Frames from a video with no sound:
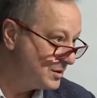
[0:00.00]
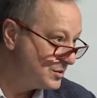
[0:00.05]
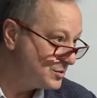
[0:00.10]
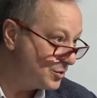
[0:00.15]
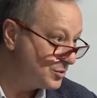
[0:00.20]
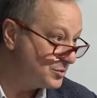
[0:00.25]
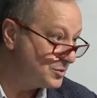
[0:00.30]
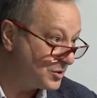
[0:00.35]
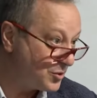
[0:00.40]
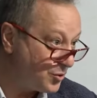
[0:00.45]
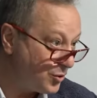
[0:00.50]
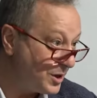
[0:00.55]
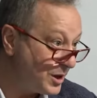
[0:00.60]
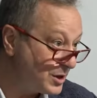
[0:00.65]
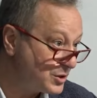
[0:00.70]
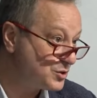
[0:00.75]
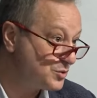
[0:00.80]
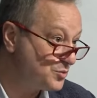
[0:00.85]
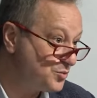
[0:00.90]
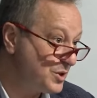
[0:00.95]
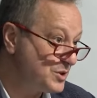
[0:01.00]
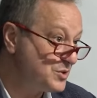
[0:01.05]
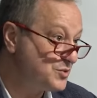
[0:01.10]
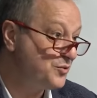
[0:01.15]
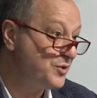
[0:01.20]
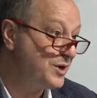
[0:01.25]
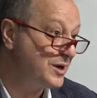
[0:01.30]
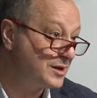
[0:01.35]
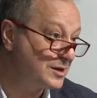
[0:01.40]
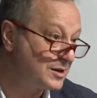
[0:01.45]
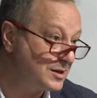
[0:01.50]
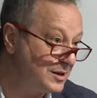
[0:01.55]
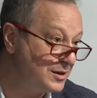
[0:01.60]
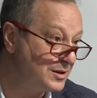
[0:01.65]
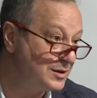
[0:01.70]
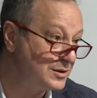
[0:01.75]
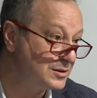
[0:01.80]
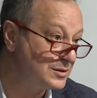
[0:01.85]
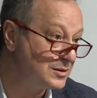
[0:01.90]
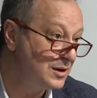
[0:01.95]
So the connection was very
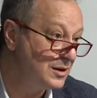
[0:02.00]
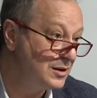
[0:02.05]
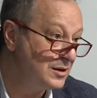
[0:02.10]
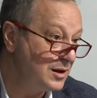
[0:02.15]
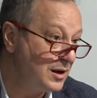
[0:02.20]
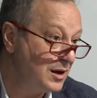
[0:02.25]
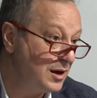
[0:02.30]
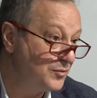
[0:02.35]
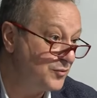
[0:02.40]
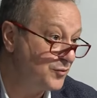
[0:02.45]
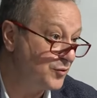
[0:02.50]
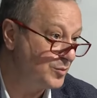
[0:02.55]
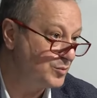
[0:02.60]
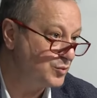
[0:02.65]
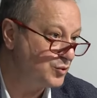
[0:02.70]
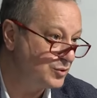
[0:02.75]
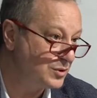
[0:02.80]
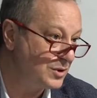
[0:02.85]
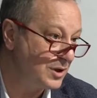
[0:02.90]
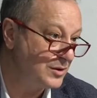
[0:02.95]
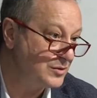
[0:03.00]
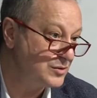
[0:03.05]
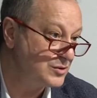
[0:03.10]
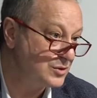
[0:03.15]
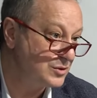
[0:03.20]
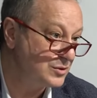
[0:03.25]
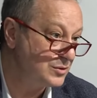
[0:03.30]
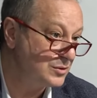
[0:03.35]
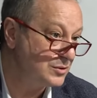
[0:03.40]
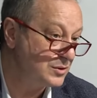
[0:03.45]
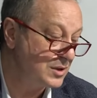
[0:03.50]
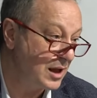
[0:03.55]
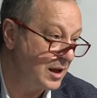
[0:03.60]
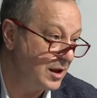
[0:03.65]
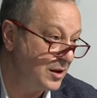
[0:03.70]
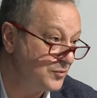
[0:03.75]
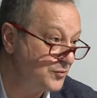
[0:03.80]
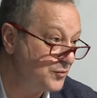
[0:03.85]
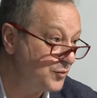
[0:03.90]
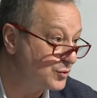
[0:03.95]
clear from
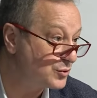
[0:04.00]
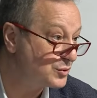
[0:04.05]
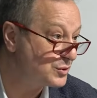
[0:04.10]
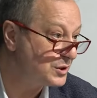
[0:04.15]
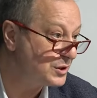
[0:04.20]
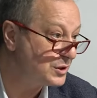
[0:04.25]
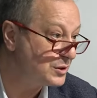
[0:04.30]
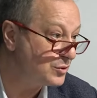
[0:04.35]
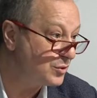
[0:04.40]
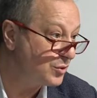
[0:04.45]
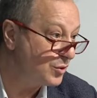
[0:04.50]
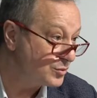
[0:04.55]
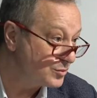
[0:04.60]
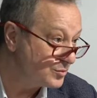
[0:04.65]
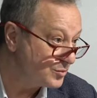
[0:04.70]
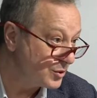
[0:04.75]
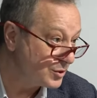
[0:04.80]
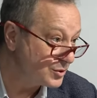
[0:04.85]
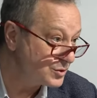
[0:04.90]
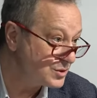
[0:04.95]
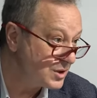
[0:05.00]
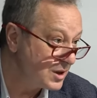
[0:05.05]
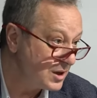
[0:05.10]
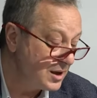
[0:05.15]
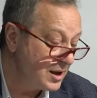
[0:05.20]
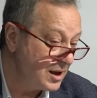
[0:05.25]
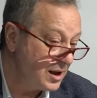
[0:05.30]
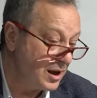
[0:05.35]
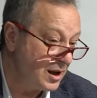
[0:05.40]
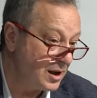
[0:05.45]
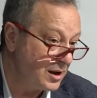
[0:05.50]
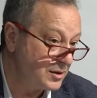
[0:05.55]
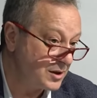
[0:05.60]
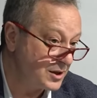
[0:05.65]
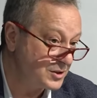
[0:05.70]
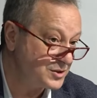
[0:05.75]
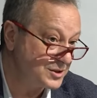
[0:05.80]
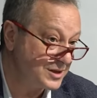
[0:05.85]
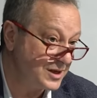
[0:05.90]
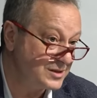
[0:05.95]
2014 onwards.
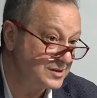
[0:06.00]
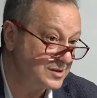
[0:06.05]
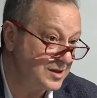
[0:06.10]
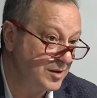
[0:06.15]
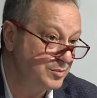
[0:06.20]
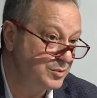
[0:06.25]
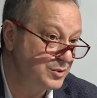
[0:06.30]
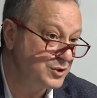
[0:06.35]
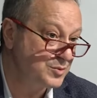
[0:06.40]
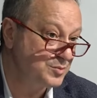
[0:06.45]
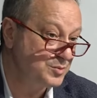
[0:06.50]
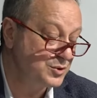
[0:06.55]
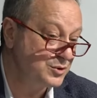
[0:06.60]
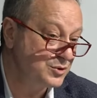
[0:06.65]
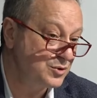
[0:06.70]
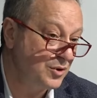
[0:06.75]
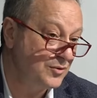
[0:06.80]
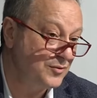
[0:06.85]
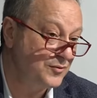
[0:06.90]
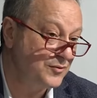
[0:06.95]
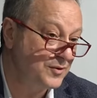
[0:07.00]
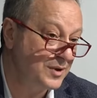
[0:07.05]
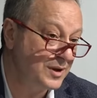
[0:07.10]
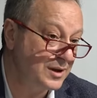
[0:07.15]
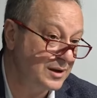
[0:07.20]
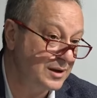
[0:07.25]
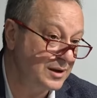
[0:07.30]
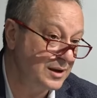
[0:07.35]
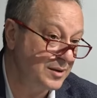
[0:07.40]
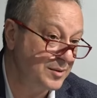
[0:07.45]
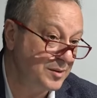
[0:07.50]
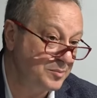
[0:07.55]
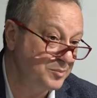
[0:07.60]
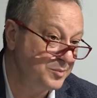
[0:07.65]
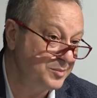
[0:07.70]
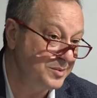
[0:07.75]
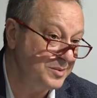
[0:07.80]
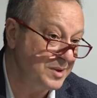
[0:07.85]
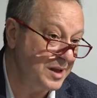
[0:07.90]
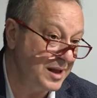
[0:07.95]
Russian establishment of a
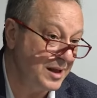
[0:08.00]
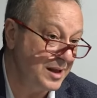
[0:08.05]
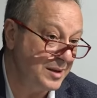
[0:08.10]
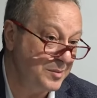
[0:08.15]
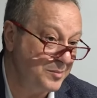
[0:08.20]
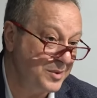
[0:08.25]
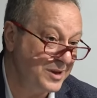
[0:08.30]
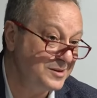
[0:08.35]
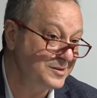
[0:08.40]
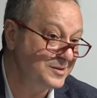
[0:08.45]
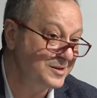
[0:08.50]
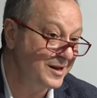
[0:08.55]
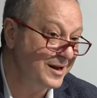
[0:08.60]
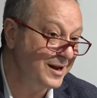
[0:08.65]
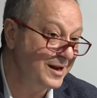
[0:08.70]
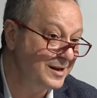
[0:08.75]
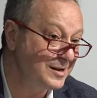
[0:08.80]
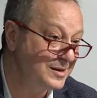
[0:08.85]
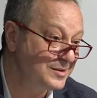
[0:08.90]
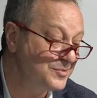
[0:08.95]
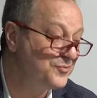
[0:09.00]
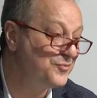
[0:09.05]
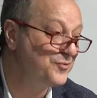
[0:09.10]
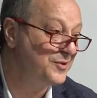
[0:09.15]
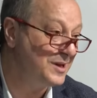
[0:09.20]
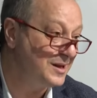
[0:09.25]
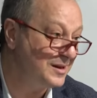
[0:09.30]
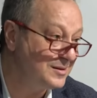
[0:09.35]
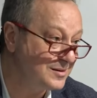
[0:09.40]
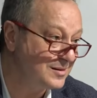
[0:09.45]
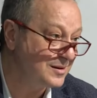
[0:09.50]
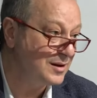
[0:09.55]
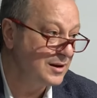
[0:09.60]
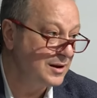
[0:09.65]
Mediterranean fleet